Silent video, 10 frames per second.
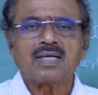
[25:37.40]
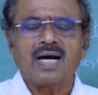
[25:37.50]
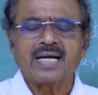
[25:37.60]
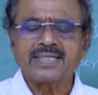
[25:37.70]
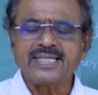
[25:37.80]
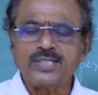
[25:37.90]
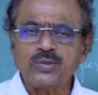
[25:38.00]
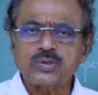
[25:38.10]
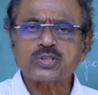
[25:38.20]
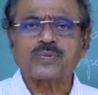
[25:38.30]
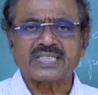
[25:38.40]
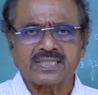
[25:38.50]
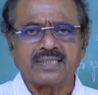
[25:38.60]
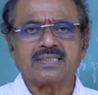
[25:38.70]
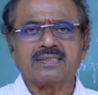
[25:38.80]
under reduced
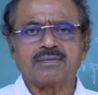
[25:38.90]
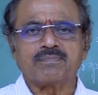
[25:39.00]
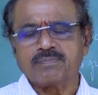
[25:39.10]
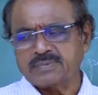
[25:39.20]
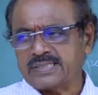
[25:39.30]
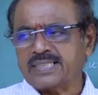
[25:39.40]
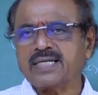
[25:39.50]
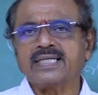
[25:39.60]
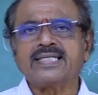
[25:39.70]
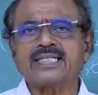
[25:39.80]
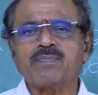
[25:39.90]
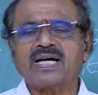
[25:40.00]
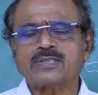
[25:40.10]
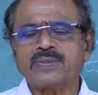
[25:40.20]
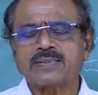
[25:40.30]
pressure, generally the
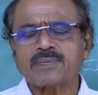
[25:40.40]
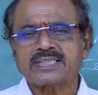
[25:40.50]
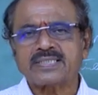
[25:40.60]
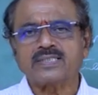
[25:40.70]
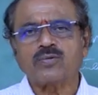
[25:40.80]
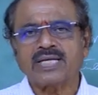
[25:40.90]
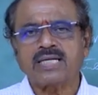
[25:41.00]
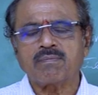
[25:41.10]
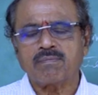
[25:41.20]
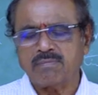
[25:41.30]
atmospheric pressure is 1